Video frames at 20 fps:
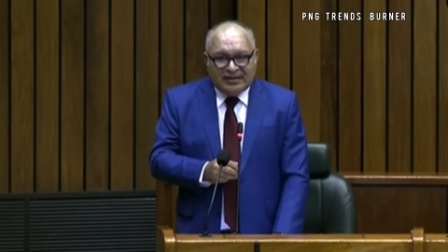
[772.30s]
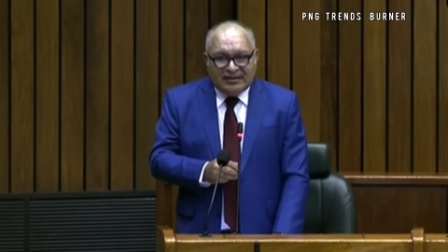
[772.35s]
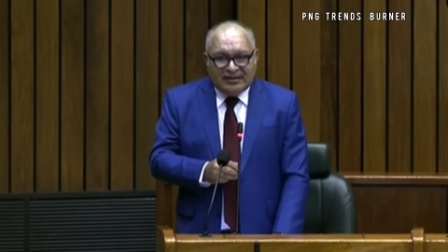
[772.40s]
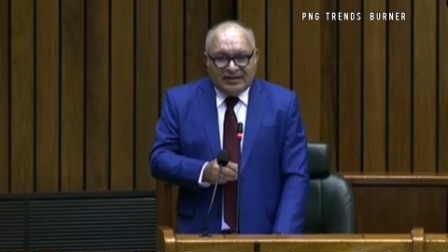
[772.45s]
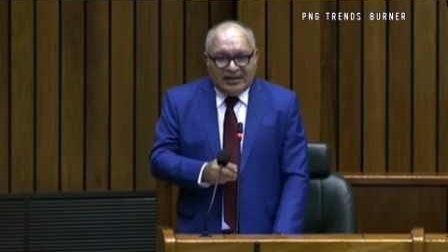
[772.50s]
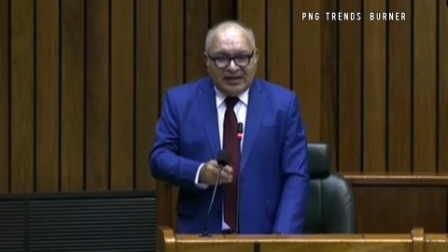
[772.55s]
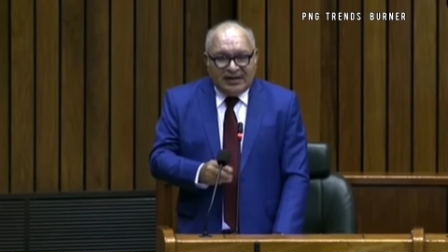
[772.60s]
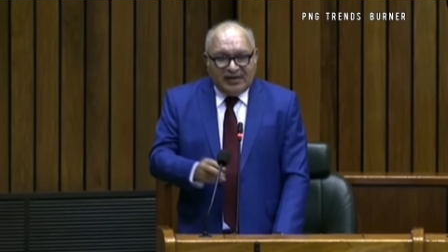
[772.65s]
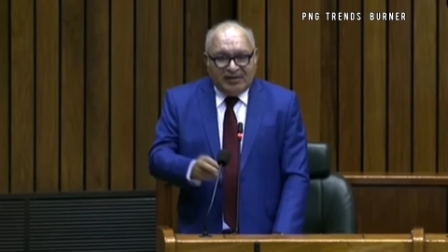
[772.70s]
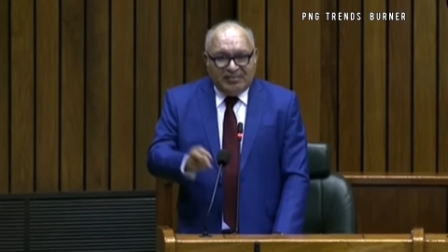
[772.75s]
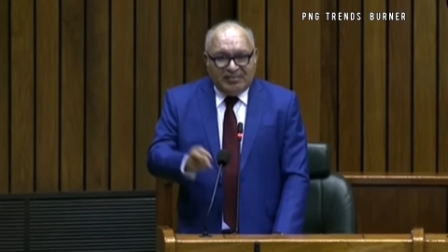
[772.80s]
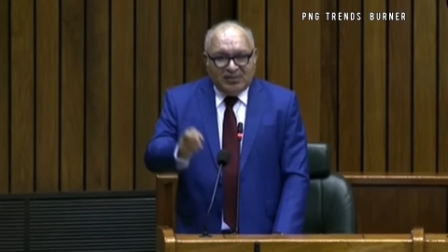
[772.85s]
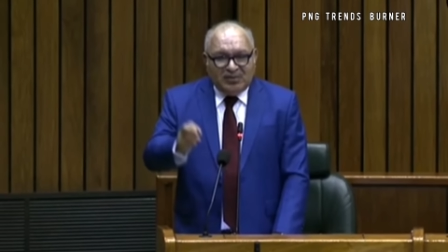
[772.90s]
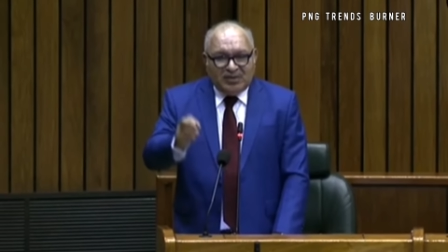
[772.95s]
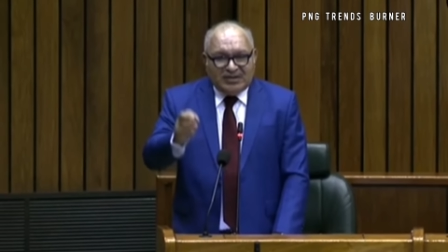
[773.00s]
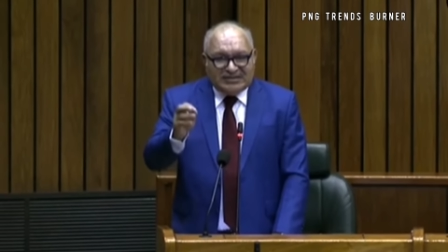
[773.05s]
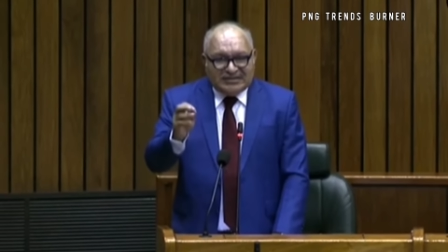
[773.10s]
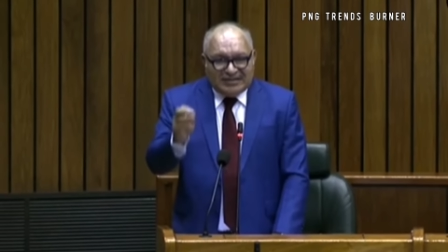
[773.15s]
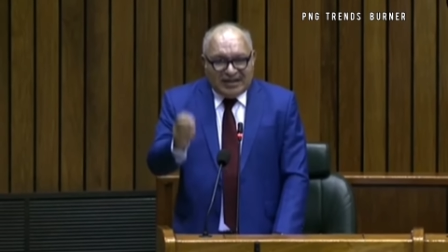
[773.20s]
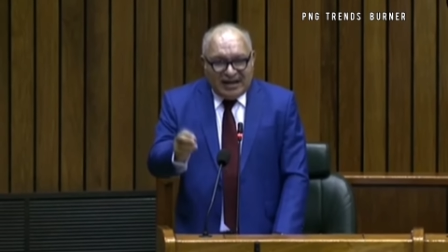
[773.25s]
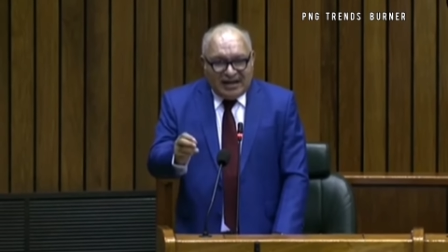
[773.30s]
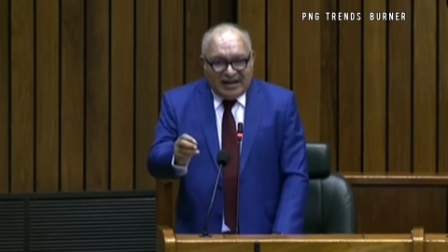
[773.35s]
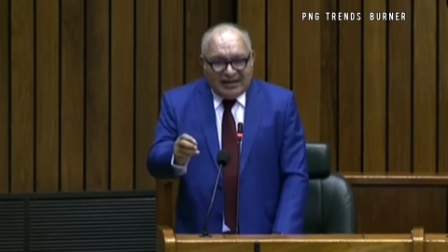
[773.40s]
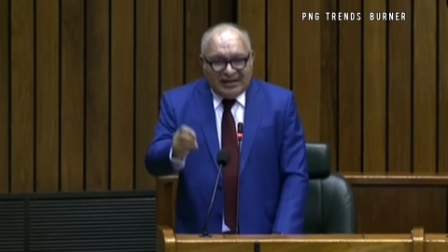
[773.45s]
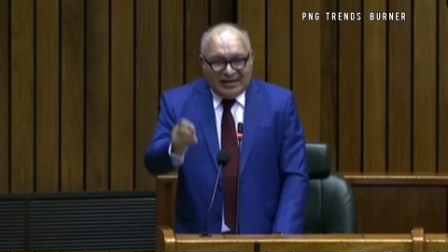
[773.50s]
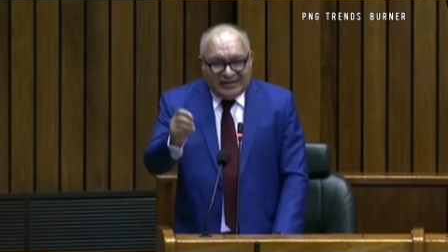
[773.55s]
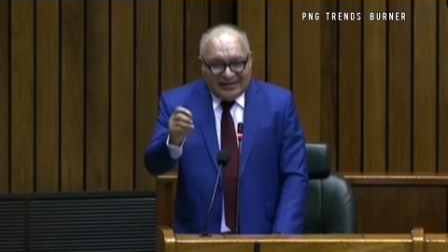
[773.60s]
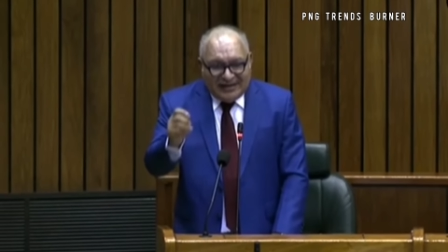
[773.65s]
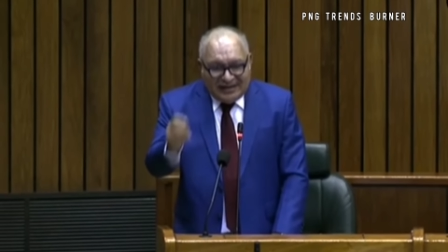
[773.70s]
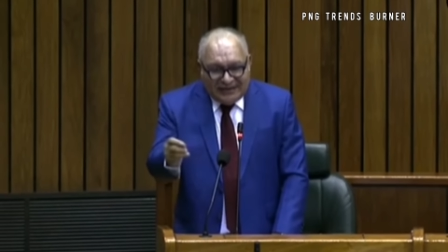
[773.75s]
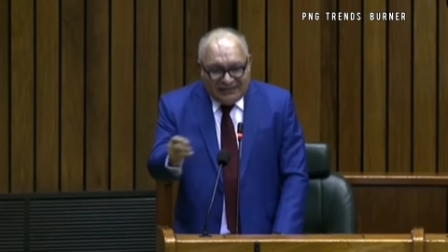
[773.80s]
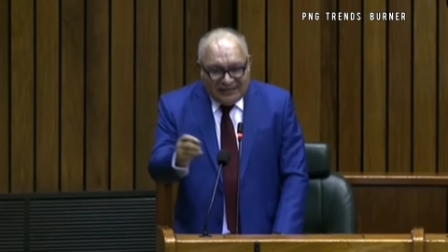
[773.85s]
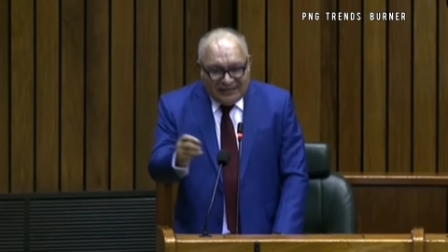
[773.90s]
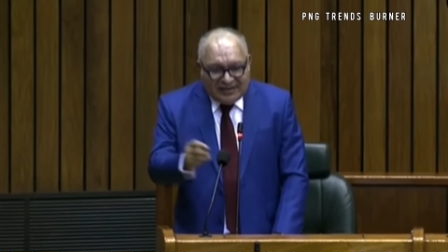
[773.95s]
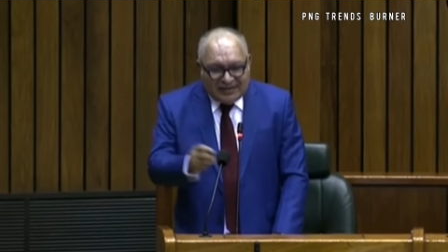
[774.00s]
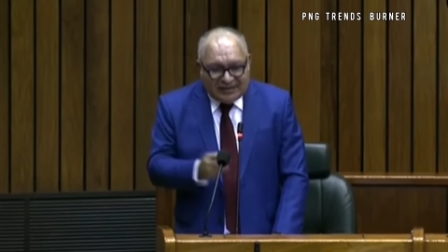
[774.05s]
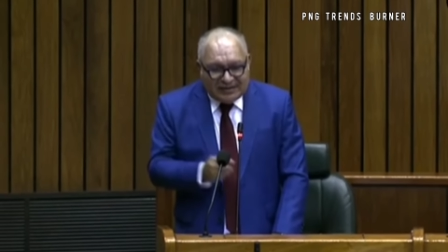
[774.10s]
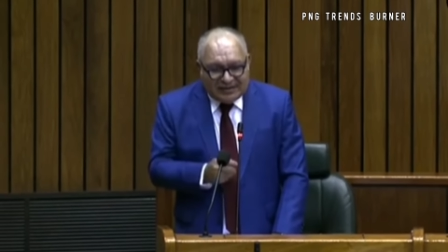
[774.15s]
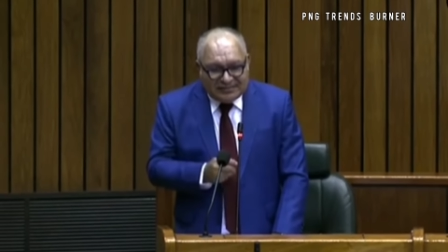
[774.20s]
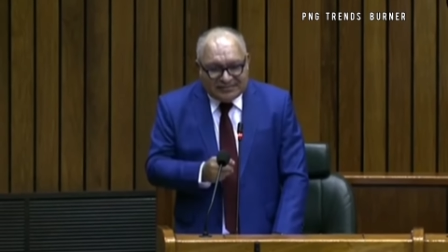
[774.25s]
The agreement was signed and
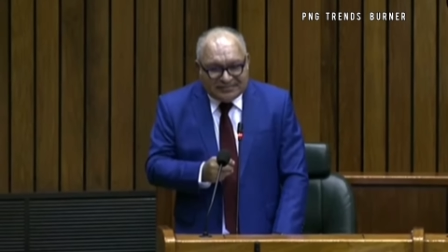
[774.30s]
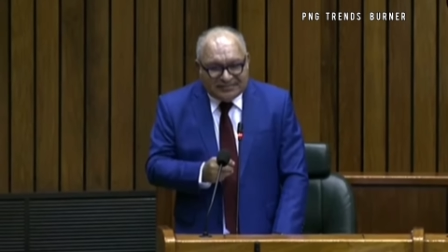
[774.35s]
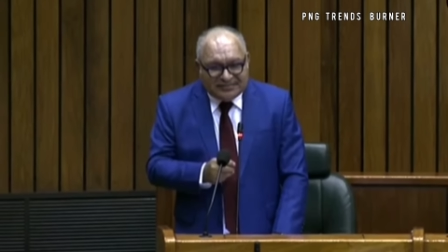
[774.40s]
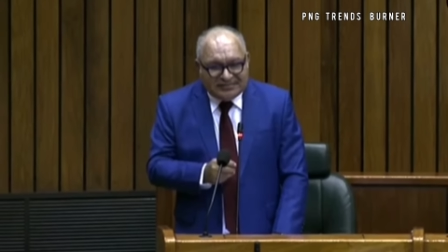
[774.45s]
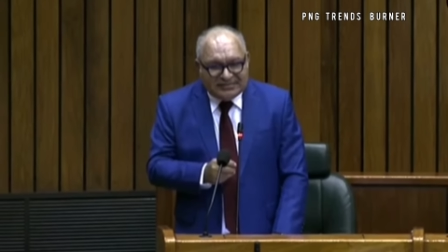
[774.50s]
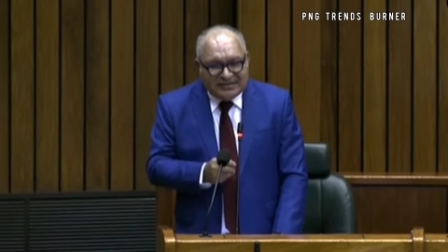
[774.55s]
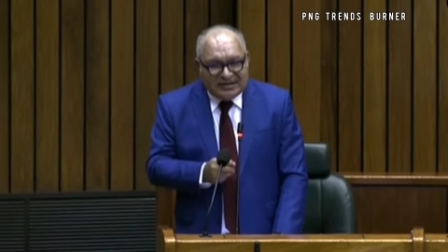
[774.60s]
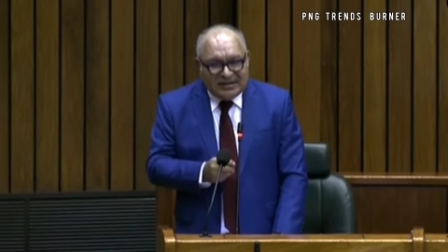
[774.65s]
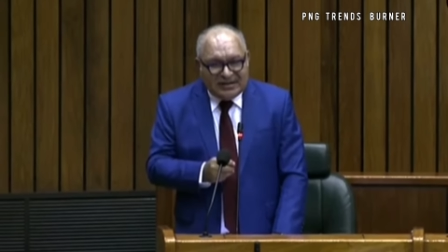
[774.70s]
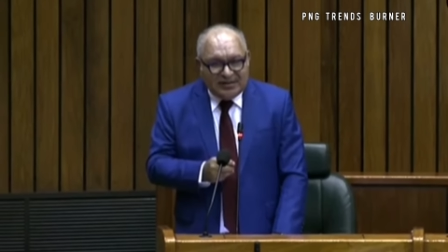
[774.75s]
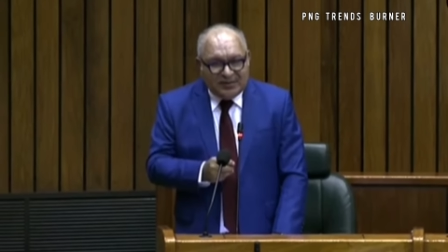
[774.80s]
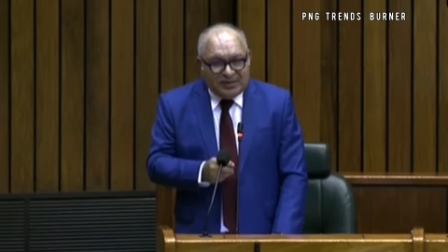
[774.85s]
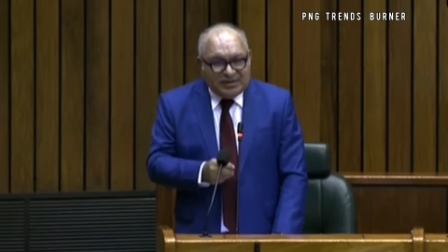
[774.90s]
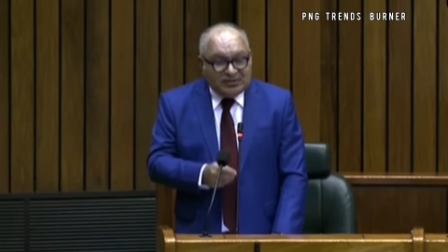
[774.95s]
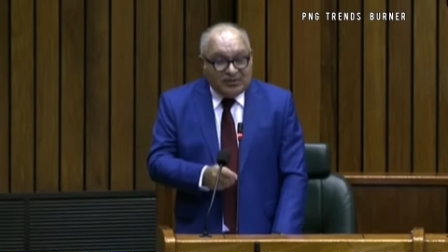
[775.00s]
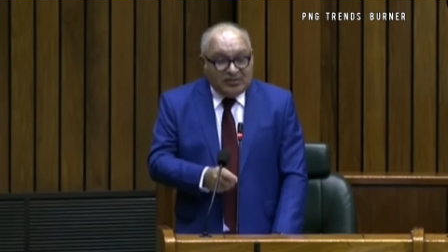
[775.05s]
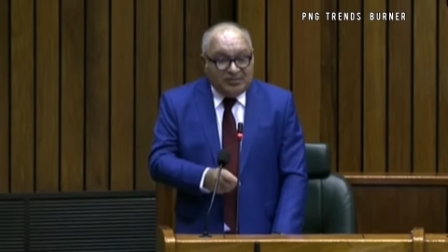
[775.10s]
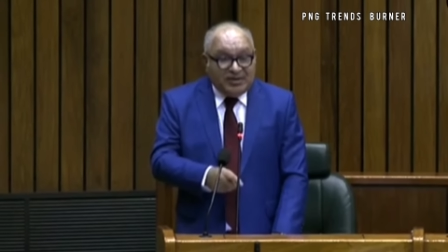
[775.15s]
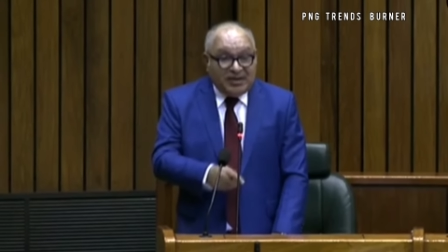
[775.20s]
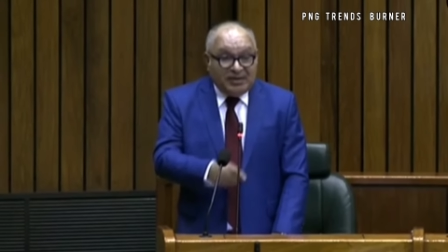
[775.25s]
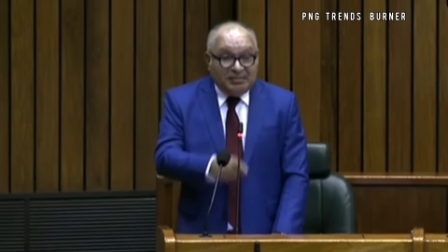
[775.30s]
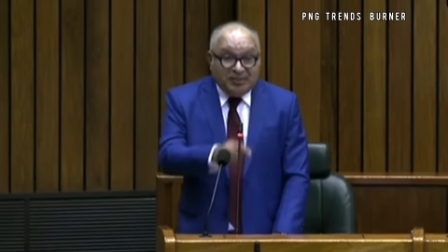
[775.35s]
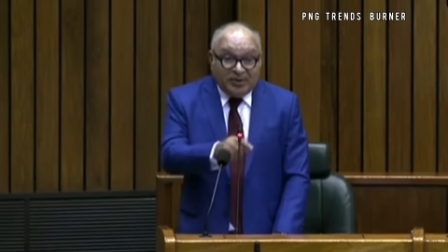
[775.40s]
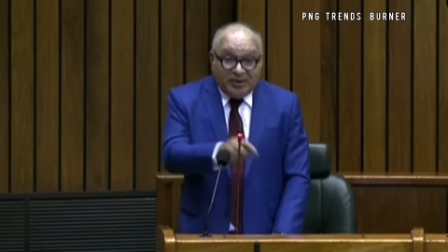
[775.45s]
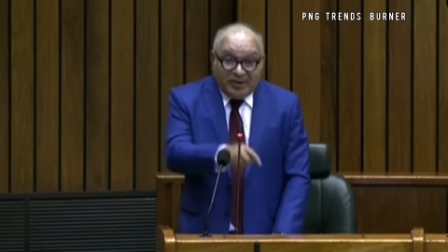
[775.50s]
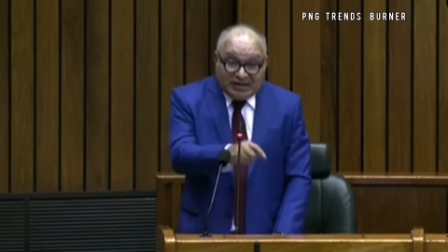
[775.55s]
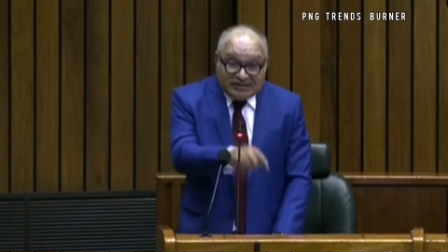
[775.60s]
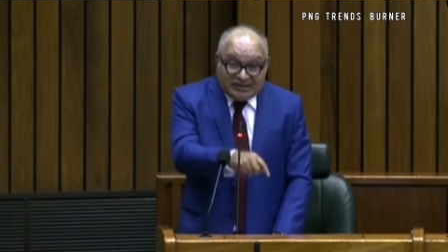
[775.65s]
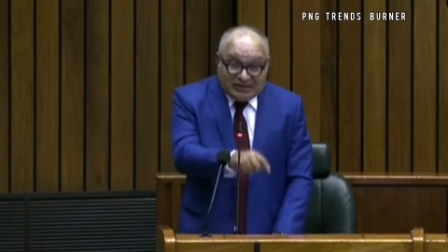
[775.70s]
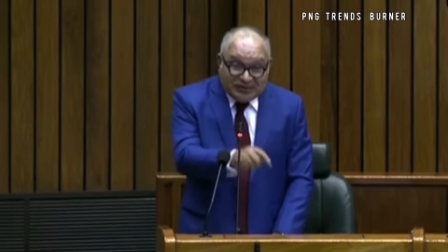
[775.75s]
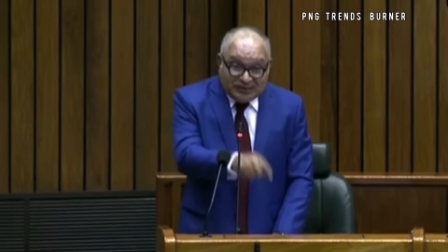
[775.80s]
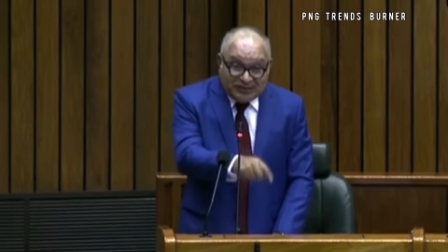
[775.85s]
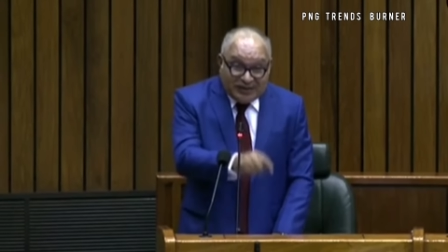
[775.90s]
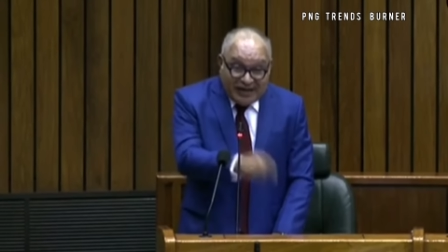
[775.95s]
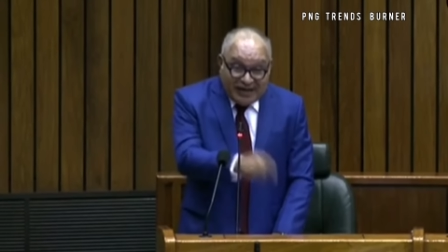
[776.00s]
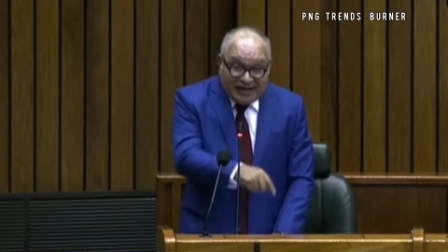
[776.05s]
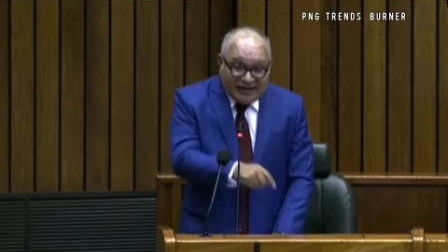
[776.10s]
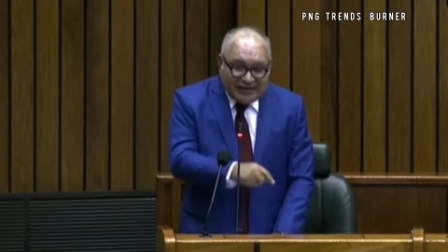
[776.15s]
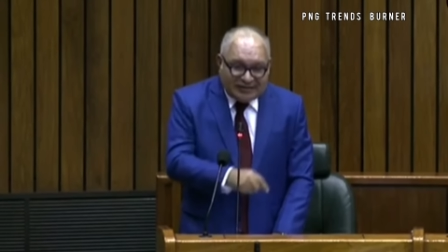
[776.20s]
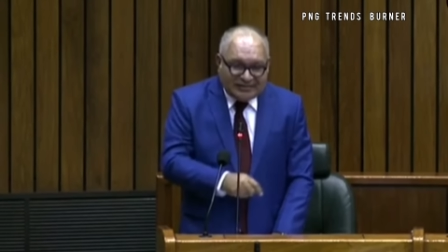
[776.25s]
delivered. We should be in production
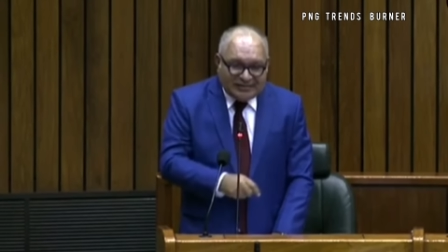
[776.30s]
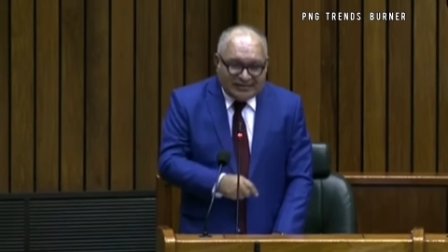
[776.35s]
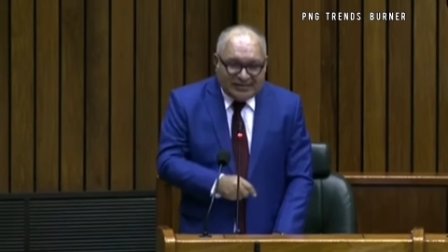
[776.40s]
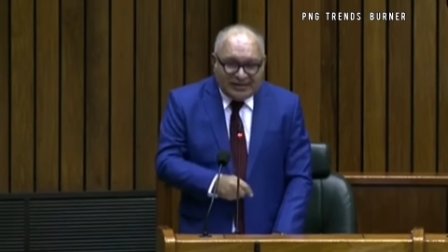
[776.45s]
today.